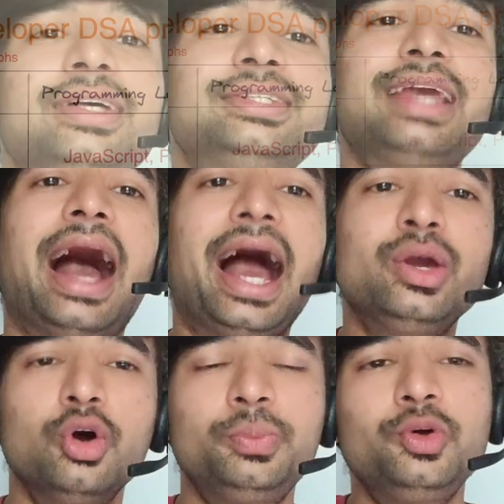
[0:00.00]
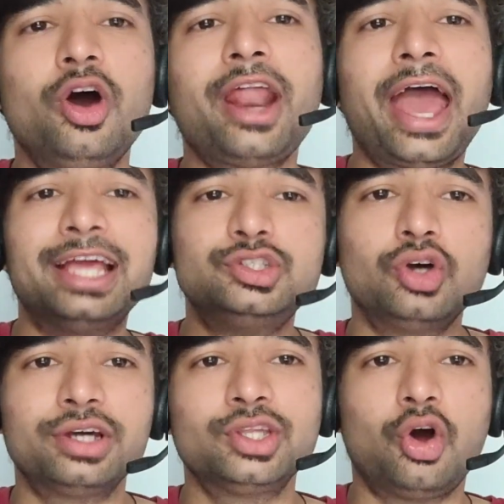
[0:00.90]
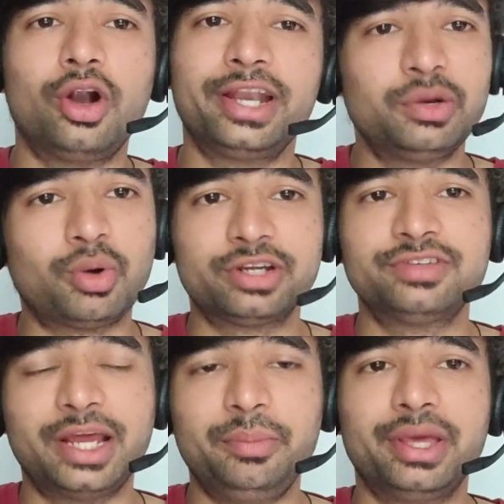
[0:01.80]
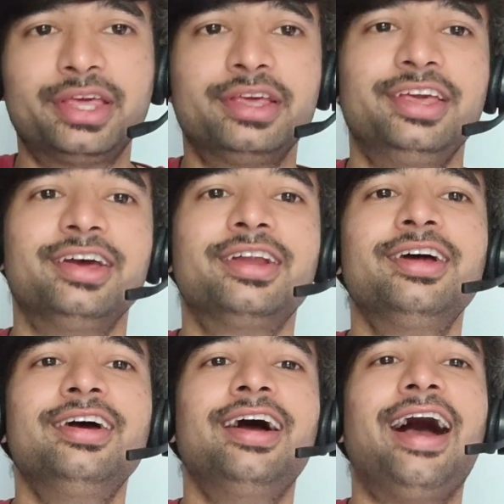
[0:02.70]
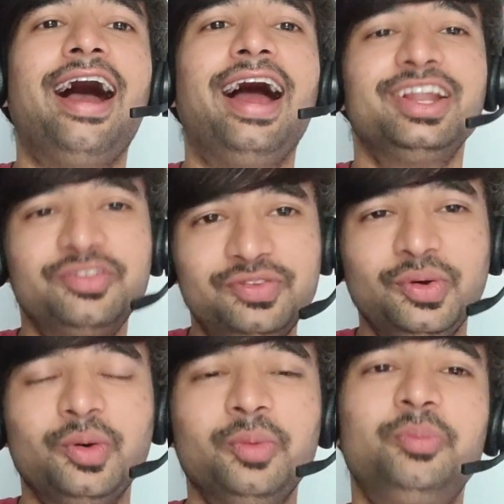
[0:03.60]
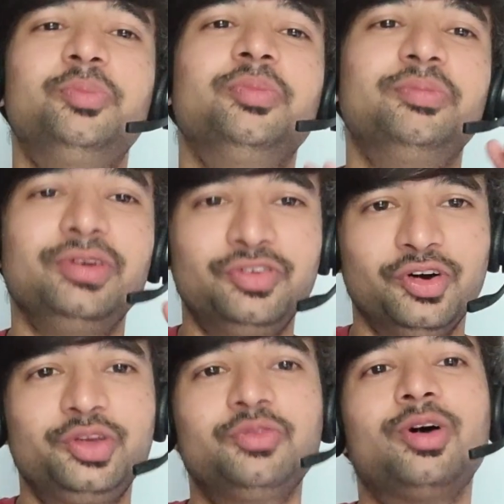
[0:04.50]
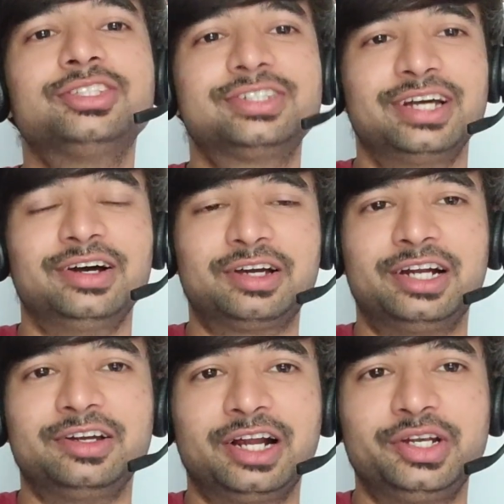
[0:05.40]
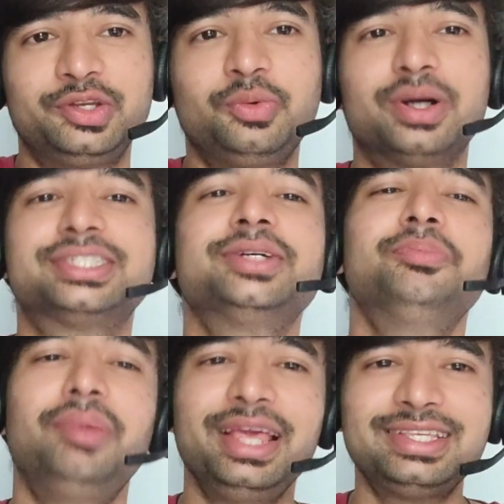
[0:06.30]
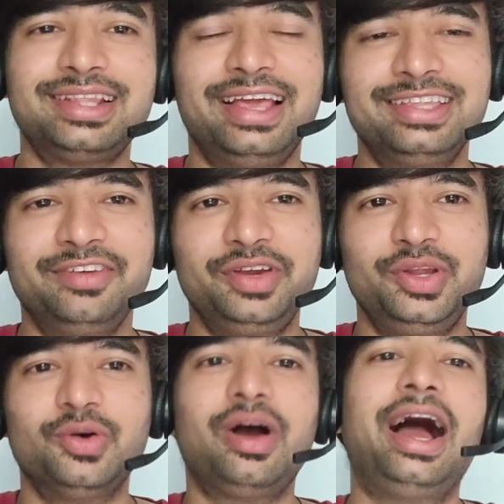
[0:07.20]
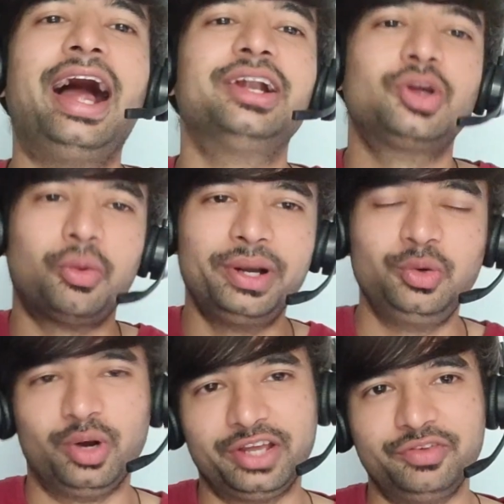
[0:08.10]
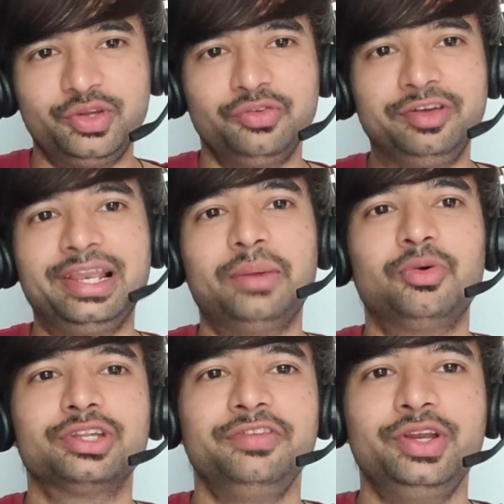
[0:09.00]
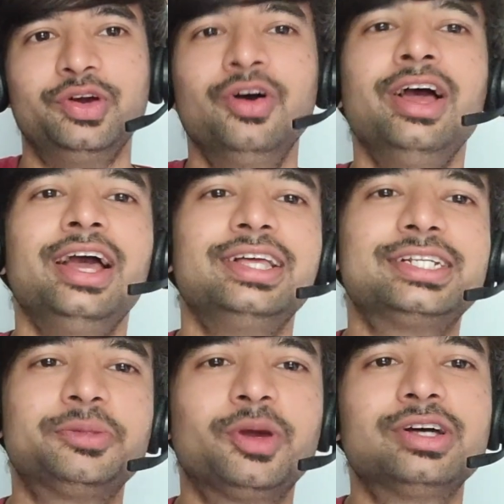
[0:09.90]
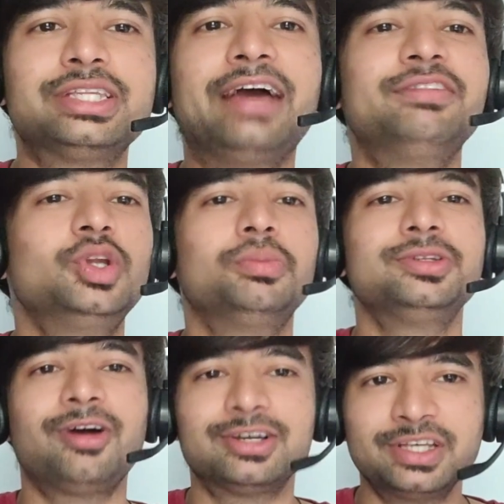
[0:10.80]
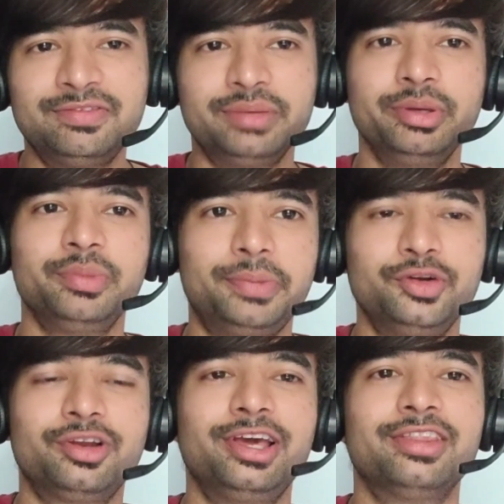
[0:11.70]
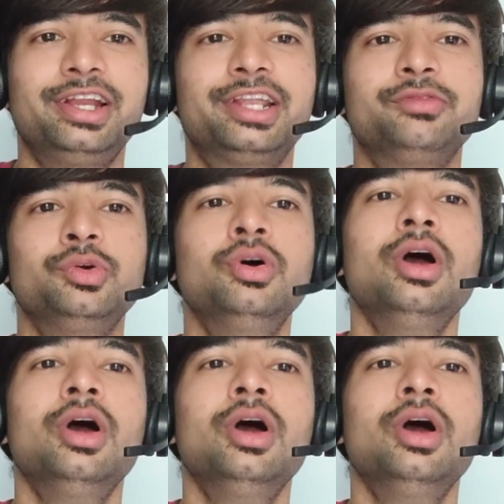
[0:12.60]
see, I hope you are enjoying the content, whatever I'm making here. And if so, before you watch, continue watching, please like the video and comment whatever you feel about the video. It's because I have a noble cause of helping people to clear the interview.